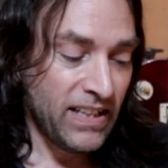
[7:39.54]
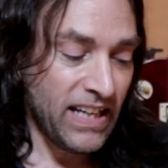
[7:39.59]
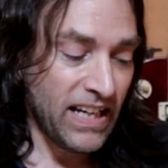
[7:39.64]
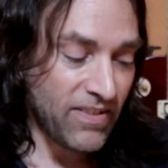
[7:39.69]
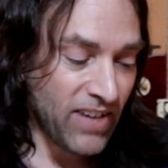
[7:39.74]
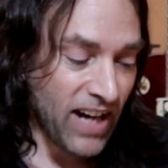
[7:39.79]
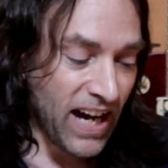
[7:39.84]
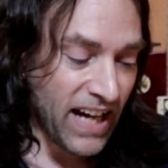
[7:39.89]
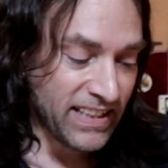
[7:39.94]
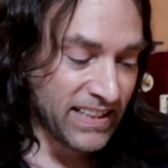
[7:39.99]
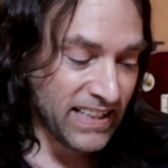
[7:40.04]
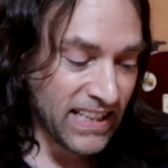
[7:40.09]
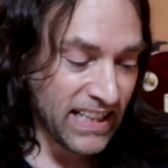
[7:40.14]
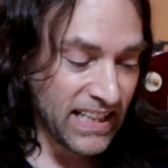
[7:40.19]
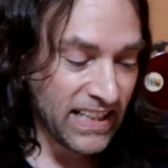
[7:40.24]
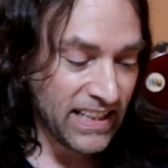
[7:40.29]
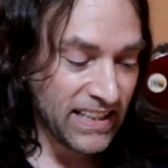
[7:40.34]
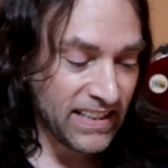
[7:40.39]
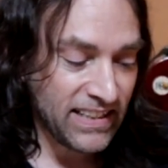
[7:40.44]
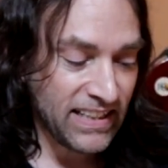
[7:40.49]
They've got
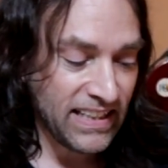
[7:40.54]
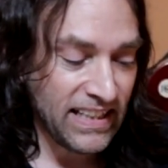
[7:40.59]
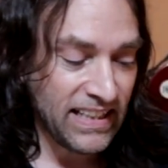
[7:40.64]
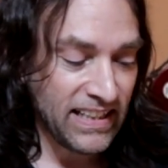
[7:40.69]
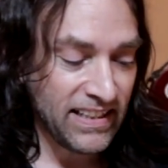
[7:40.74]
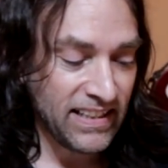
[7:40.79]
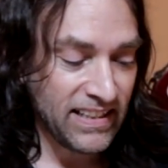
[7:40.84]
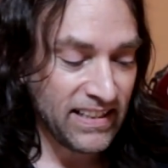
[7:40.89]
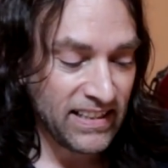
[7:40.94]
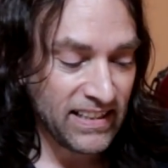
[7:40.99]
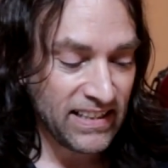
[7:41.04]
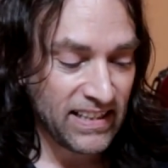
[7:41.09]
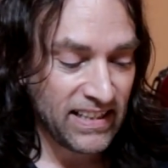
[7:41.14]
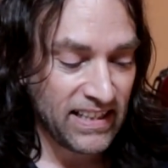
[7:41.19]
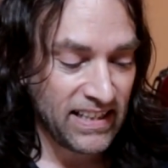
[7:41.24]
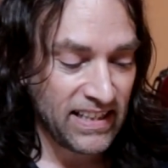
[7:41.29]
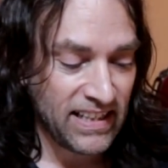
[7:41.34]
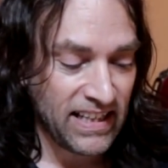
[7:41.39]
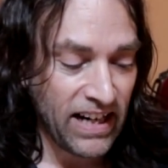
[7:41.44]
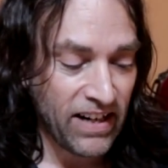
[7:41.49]
the
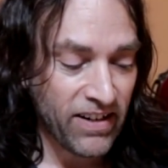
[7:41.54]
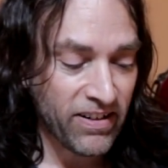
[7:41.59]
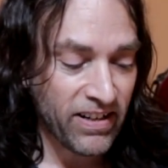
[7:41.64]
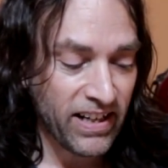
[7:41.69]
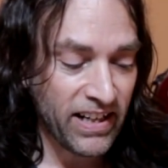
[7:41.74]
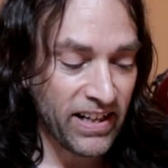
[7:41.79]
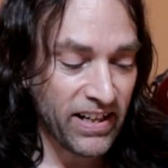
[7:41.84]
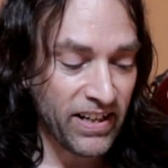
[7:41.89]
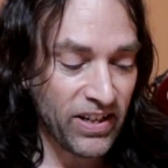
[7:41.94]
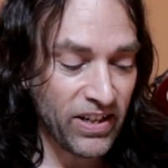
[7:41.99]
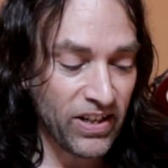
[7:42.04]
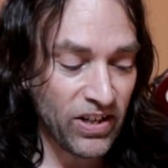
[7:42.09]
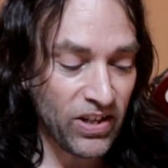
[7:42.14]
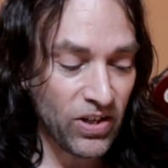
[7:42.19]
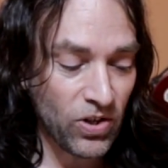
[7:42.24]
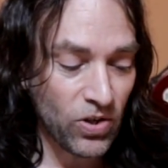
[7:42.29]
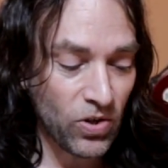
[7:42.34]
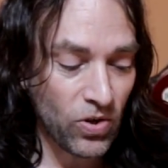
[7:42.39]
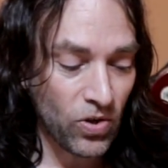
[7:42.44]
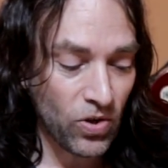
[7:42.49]

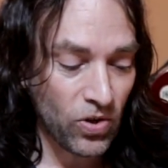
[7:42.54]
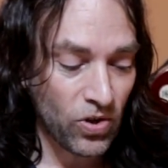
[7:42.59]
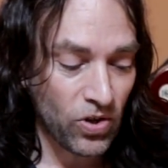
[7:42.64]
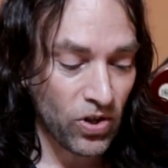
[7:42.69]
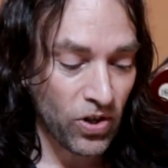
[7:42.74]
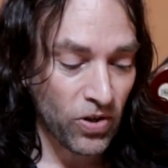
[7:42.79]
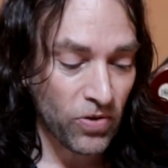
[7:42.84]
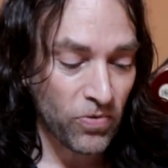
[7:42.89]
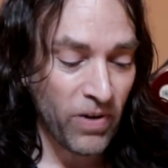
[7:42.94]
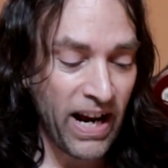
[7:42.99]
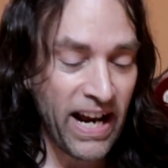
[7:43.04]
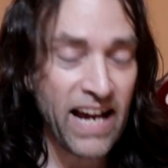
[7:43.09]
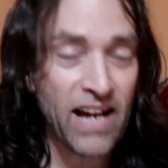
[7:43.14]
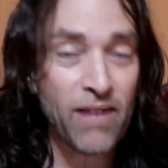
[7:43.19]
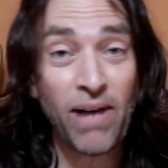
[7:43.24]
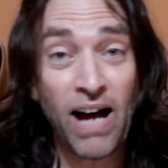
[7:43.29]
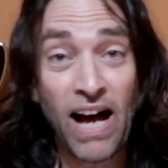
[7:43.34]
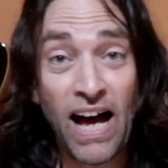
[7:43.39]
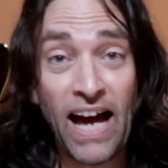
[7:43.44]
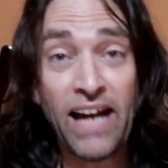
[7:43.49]

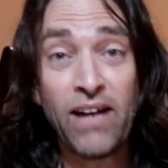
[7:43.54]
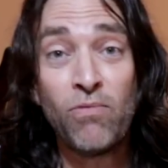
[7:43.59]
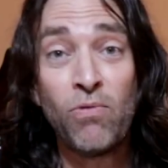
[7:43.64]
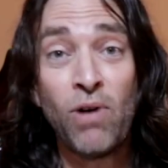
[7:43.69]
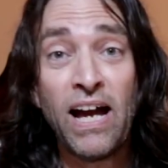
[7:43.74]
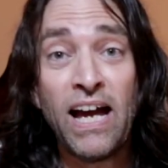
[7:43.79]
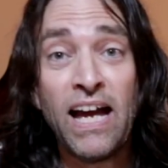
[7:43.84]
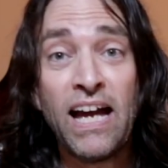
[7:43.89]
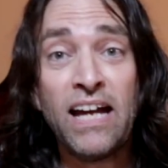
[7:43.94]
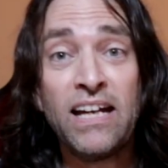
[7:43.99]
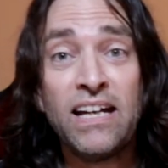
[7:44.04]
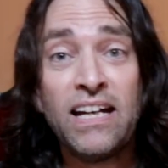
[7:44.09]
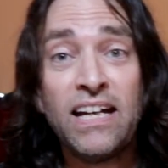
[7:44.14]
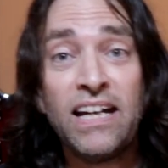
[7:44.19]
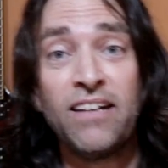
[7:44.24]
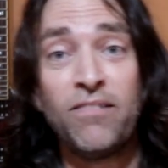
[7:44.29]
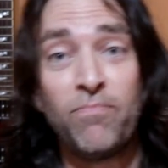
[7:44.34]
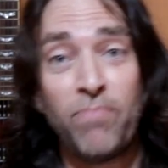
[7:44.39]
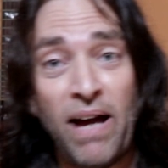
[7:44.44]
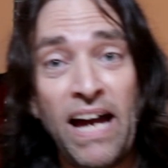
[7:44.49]
Karakoram Highway
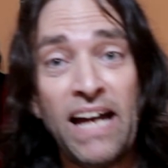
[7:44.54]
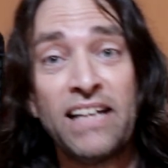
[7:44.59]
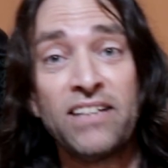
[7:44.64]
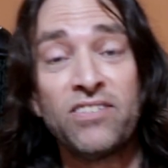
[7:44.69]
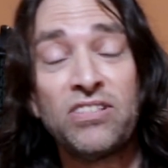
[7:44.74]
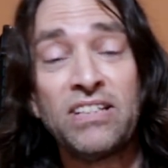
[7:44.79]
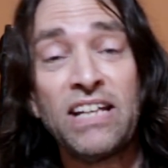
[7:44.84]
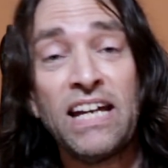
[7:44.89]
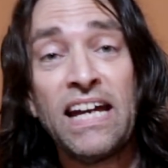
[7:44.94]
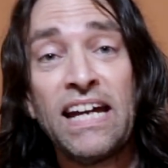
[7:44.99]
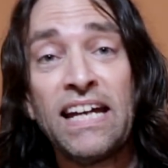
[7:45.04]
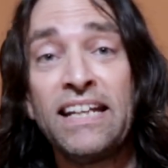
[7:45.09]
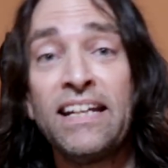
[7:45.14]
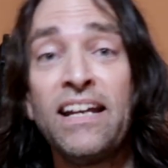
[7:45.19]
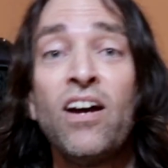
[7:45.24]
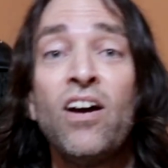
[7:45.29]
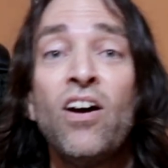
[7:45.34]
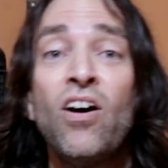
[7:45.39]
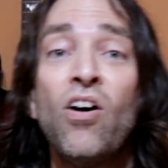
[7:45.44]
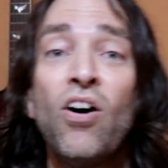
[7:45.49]
in Pakistan,